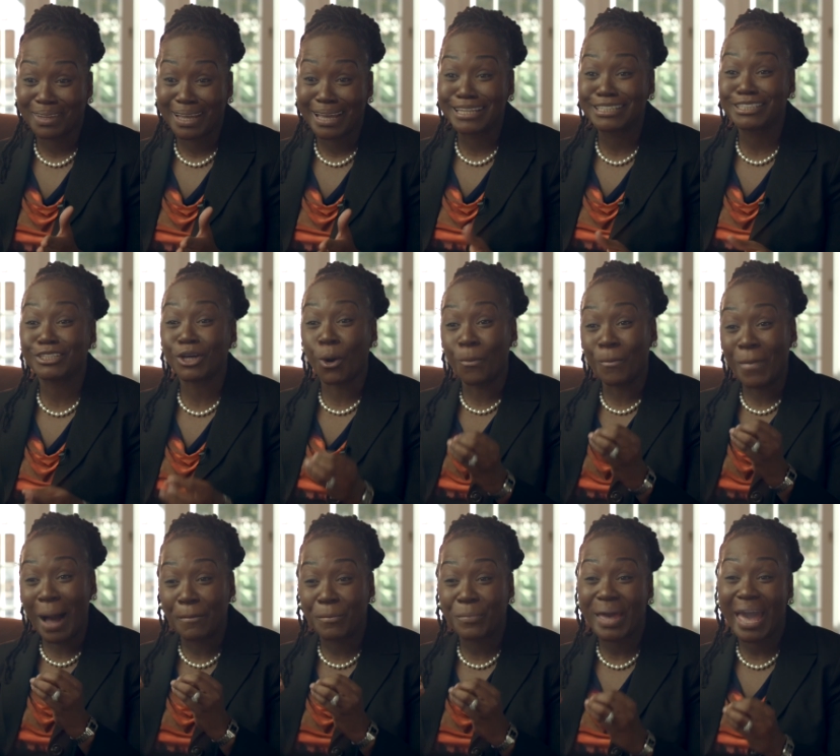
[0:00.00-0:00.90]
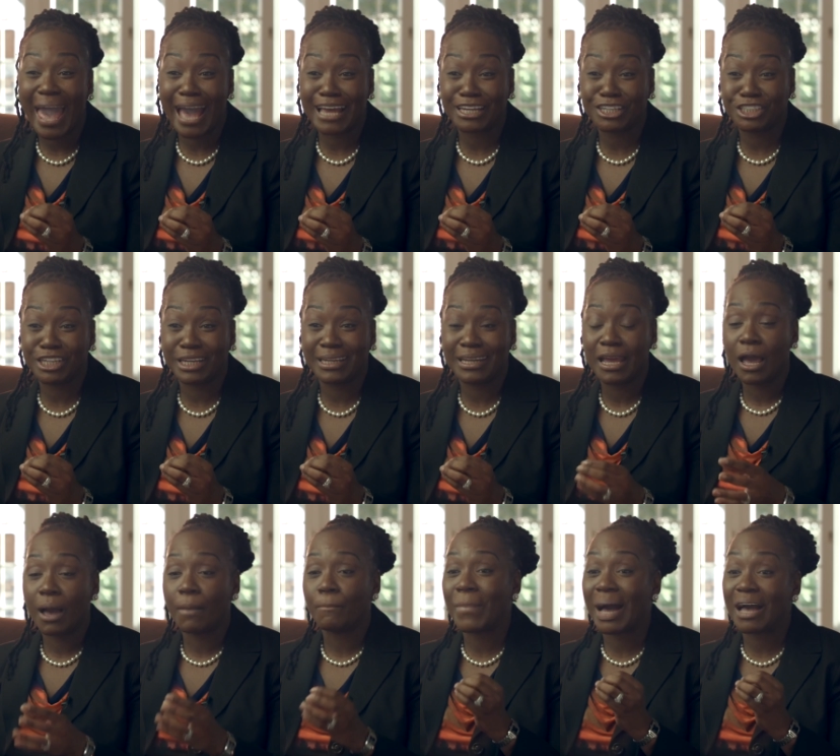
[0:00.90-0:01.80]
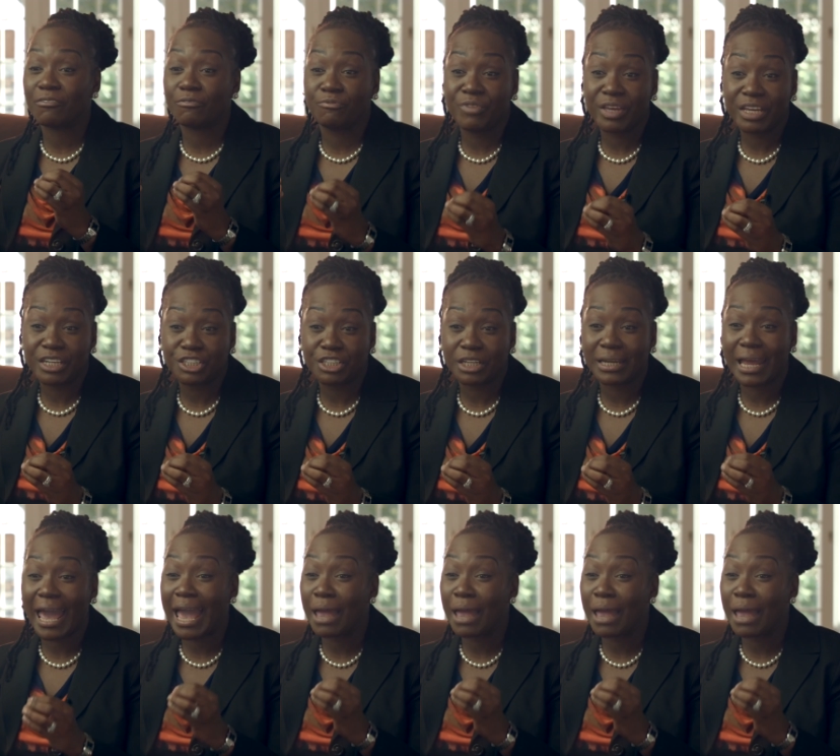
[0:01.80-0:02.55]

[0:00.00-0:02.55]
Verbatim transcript: So my passion, my vision,